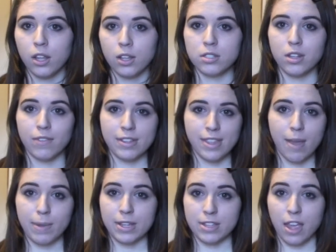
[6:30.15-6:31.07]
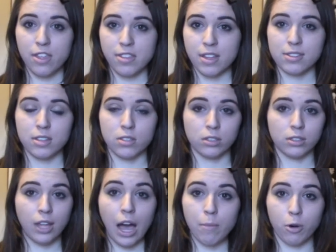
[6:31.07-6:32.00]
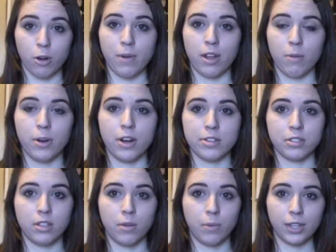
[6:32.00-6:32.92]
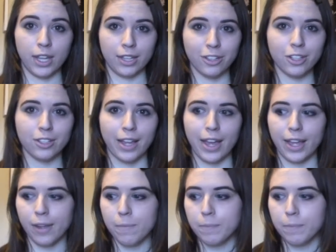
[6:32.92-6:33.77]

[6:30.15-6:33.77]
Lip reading: stuff like that, because I think that says a lot more about a person than what they look like.